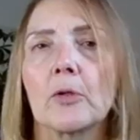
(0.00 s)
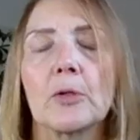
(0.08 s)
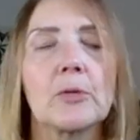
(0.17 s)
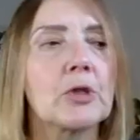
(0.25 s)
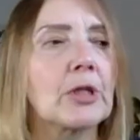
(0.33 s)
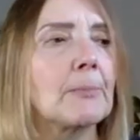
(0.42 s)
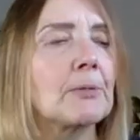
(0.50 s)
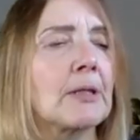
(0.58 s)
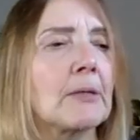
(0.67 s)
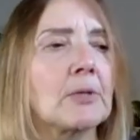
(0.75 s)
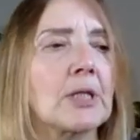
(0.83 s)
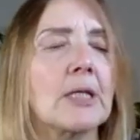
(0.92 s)
cruise ships, and
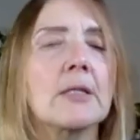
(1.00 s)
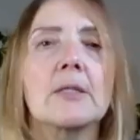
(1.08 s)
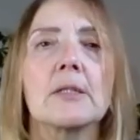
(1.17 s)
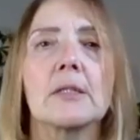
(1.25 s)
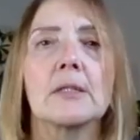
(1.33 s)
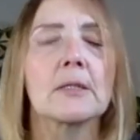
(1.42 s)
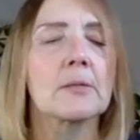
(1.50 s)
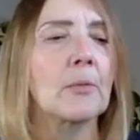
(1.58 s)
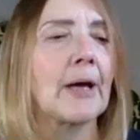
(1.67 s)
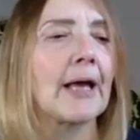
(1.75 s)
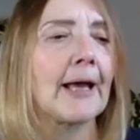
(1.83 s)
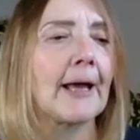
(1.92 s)
there was an incident
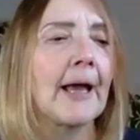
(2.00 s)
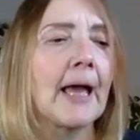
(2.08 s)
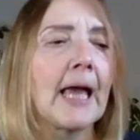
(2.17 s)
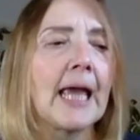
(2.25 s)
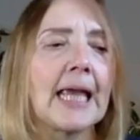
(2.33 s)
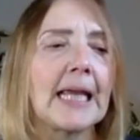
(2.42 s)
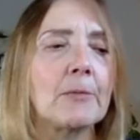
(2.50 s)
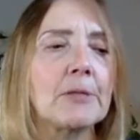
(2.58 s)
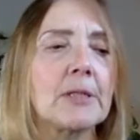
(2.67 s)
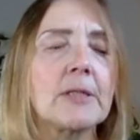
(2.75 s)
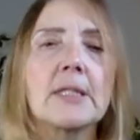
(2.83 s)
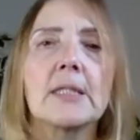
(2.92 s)
where he was
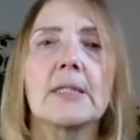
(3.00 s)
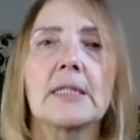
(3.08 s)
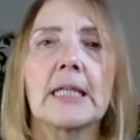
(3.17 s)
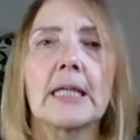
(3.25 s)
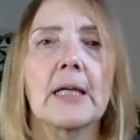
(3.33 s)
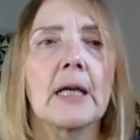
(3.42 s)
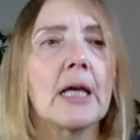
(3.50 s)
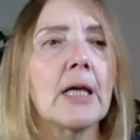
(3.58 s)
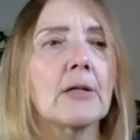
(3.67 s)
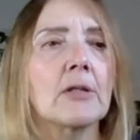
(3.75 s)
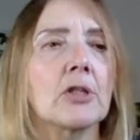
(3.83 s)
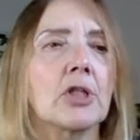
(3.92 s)
insisting
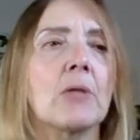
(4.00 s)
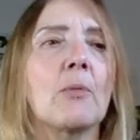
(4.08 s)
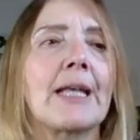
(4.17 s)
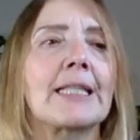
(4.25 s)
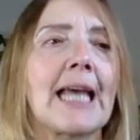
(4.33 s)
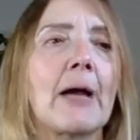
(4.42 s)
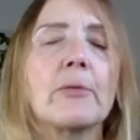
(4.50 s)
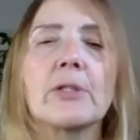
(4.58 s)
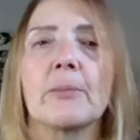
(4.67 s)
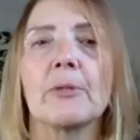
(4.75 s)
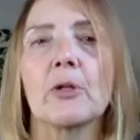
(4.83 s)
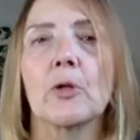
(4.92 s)
that she went out with
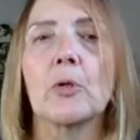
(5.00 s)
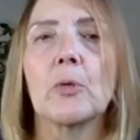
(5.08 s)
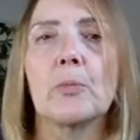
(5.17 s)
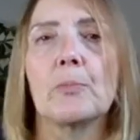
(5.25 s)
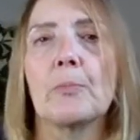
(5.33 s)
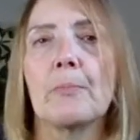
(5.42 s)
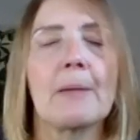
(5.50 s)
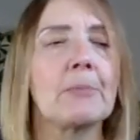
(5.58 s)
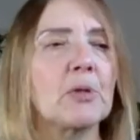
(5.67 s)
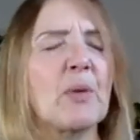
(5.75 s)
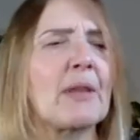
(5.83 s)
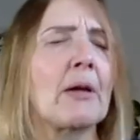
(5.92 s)
some of the crew
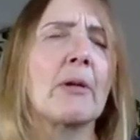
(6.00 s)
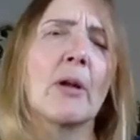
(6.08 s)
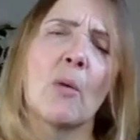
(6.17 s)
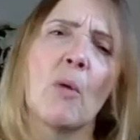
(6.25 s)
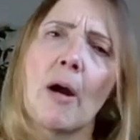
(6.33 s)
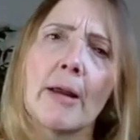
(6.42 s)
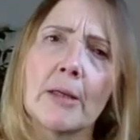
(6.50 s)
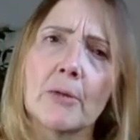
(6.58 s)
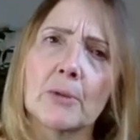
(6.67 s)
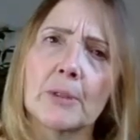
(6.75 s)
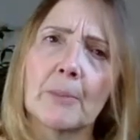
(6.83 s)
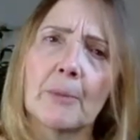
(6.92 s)
members when they were in Hawaii or
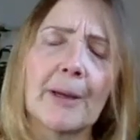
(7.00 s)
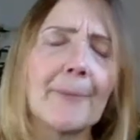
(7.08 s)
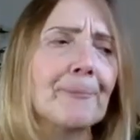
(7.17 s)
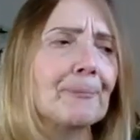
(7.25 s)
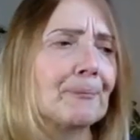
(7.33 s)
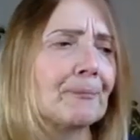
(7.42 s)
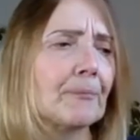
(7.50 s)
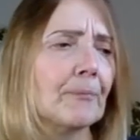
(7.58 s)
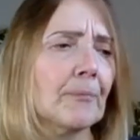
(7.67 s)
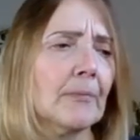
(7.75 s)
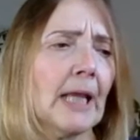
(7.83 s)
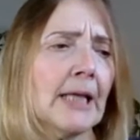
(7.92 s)
somewhere,
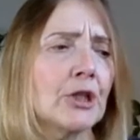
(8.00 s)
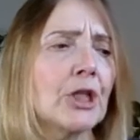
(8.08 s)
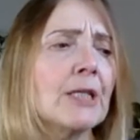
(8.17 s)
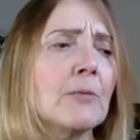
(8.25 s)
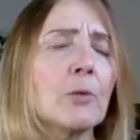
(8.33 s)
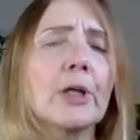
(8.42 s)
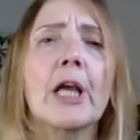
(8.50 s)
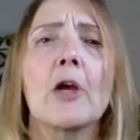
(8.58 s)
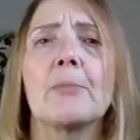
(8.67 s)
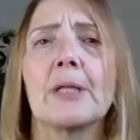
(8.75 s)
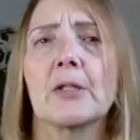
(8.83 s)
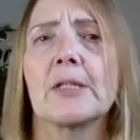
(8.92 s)
and she didn't want to go
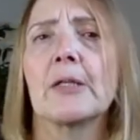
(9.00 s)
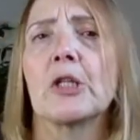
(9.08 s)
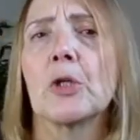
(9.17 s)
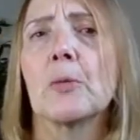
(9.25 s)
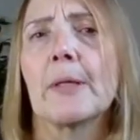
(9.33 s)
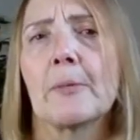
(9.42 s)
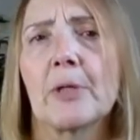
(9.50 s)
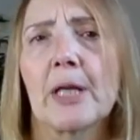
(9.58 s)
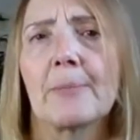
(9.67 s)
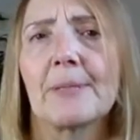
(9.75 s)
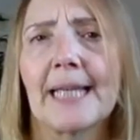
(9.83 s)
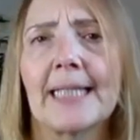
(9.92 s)
because it knew it would
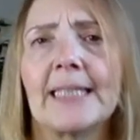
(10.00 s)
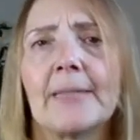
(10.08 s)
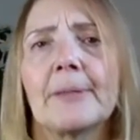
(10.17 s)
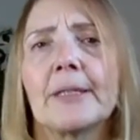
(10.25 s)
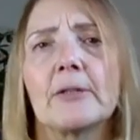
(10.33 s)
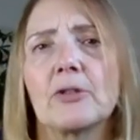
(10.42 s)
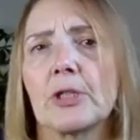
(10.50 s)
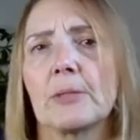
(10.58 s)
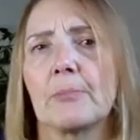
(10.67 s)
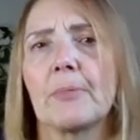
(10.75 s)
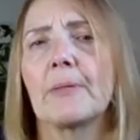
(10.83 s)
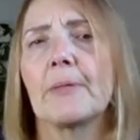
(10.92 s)
upset him, and she,
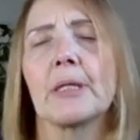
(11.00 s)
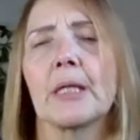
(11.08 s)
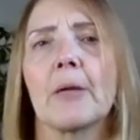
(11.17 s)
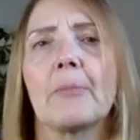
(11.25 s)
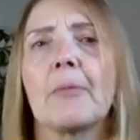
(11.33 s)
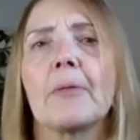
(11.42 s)
you know,